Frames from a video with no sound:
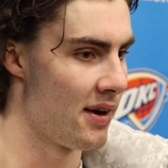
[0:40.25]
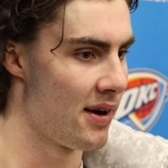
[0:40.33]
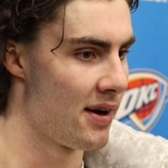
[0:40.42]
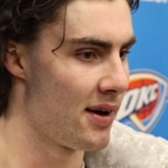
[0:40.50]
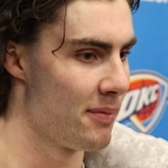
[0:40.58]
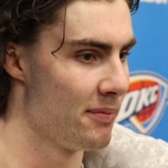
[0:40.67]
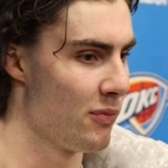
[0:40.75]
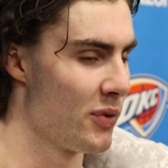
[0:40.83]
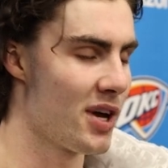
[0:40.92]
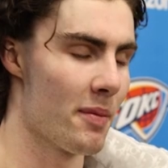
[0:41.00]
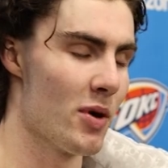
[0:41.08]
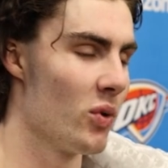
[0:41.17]
um,
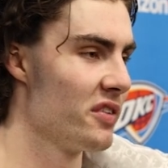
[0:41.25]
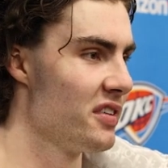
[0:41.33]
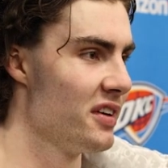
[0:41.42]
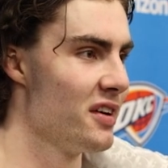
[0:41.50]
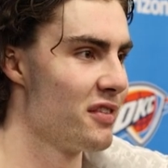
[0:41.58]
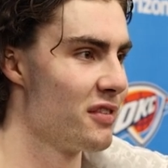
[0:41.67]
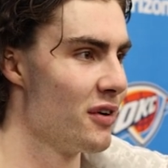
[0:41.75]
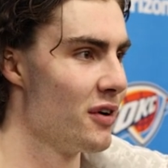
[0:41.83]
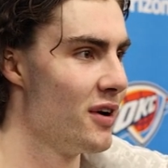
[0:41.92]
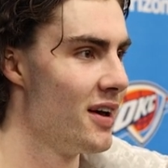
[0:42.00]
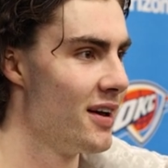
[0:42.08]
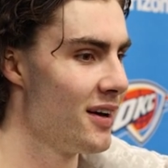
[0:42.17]
we come here once a year,
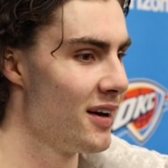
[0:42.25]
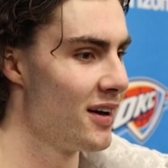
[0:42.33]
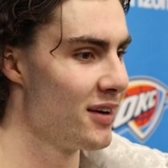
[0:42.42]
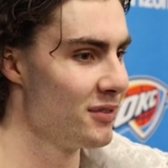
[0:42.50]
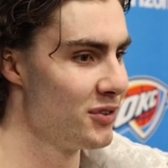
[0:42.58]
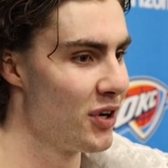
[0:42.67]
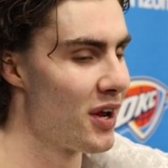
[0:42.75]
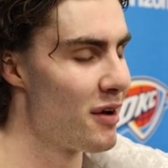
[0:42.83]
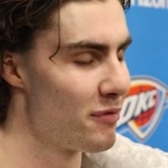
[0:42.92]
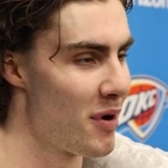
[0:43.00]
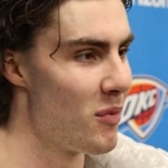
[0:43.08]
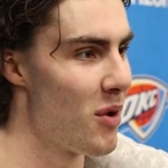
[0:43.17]
so uh, you got to
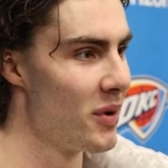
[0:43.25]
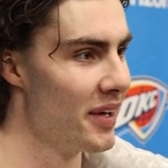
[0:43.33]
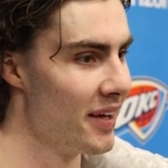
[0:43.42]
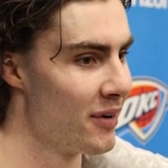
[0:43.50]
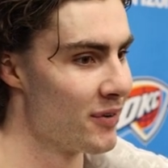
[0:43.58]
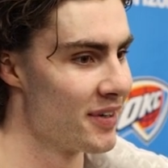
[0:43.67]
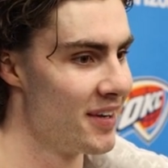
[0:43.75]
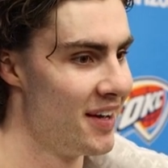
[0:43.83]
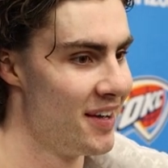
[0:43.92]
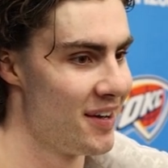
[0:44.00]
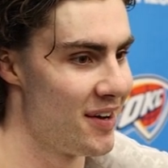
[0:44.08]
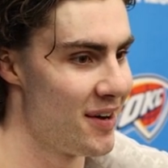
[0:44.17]
have fun while we're here. And
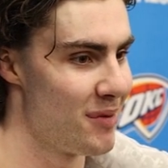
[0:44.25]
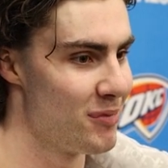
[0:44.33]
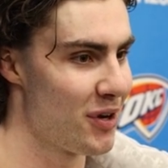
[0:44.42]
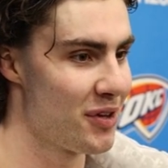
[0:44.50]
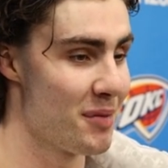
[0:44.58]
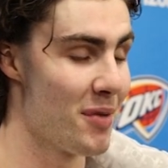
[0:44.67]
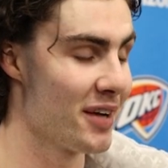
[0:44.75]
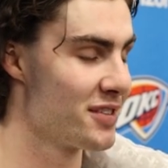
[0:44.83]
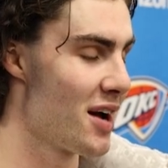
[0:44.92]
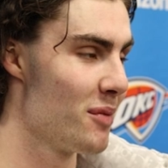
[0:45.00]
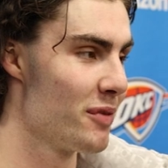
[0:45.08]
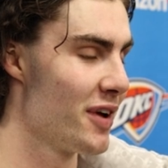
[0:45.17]
um, luckily, in my
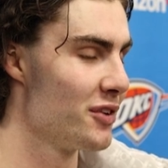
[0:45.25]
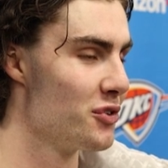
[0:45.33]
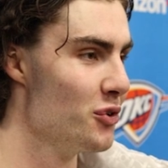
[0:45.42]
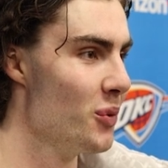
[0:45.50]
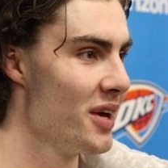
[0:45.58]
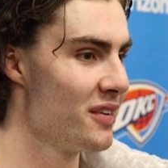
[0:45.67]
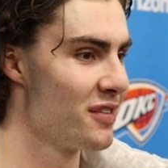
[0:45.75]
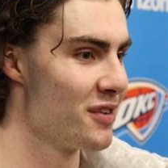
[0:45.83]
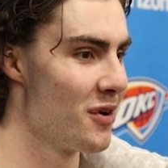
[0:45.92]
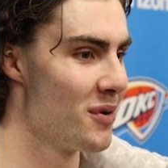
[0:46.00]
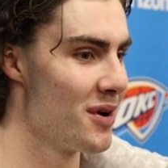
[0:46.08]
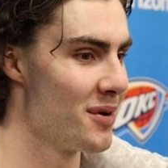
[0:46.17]
time, we've had two wins,
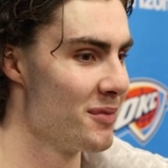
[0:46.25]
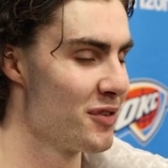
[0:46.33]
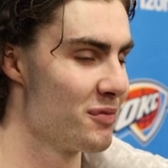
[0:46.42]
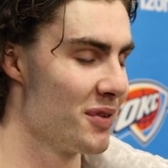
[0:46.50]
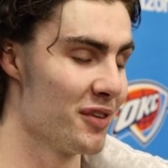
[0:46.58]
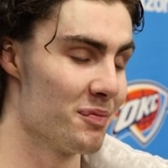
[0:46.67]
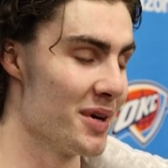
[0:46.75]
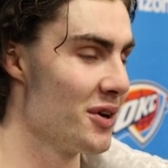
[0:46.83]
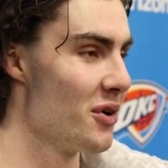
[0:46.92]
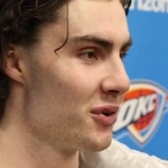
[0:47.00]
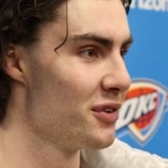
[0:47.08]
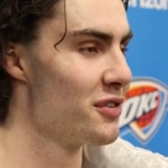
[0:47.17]
so um, it's, it's
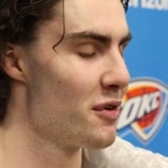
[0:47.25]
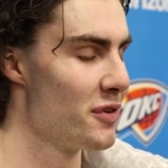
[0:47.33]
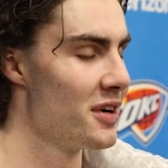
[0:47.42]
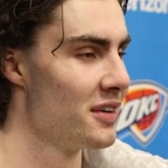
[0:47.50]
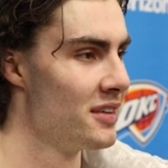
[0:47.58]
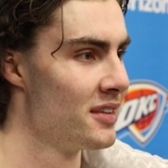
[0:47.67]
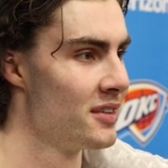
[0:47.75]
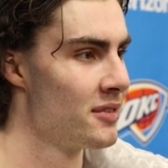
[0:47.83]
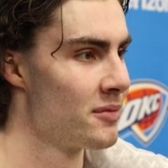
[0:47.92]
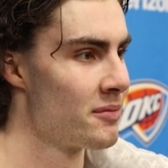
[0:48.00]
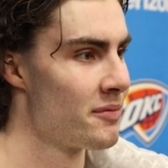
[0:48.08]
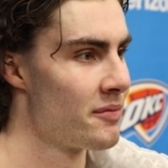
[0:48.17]
been going good so far.
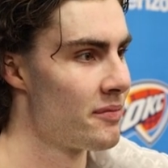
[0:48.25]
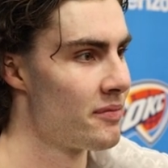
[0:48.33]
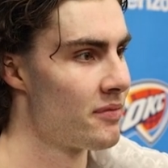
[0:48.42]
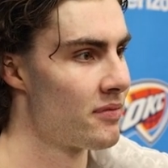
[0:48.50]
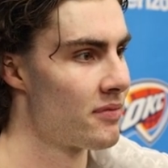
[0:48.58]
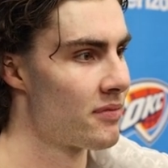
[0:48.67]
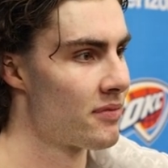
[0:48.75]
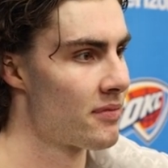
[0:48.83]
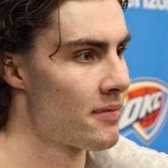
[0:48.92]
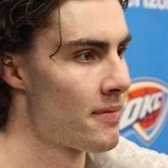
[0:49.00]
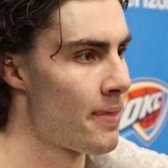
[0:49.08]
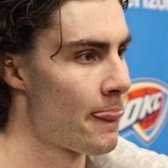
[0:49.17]
Yeah, what's it like for you
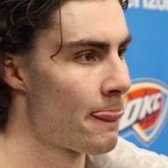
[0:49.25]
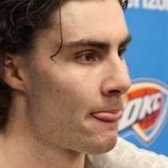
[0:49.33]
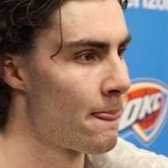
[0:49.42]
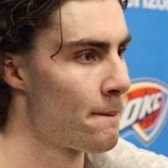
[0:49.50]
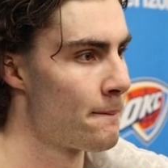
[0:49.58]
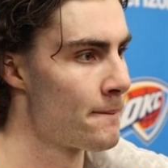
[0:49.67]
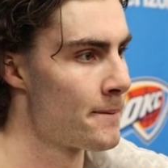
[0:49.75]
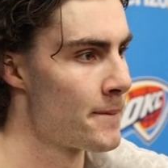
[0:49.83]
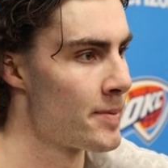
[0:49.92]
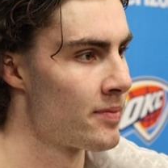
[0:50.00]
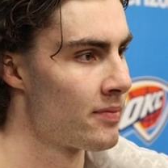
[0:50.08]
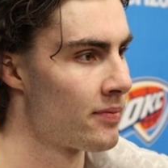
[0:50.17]
personally being inside this
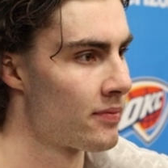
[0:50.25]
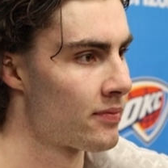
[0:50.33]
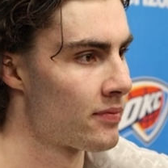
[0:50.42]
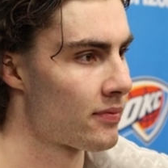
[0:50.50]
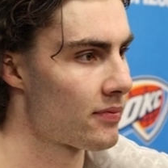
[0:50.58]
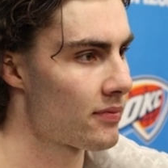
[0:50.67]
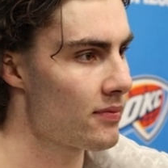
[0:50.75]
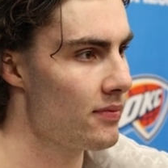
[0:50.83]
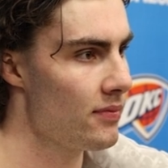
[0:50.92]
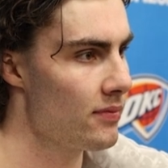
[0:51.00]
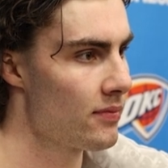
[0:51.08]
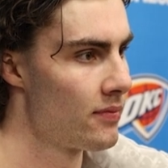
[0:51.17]
building two times
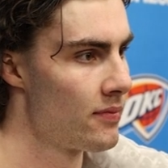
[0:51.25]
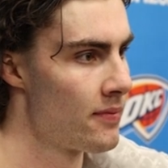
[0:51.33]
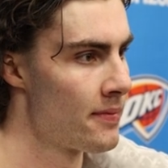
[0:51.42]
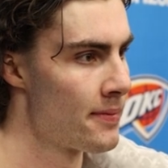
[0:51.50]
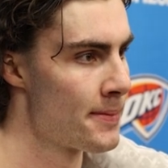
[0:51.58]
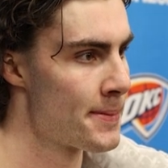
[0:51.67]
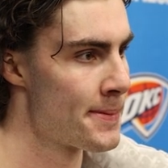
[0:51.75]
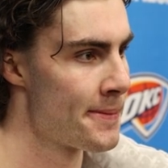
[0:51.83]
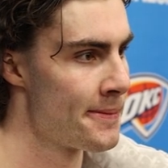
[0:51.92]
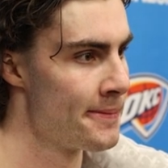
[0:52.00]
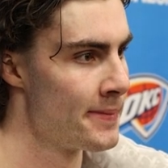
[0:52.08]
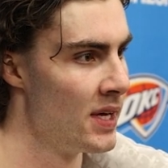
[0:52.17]
playing here, two
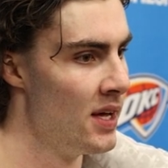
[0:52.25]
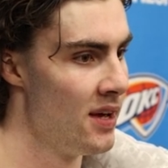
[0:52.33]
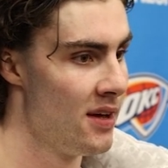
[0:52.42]
triple doubles?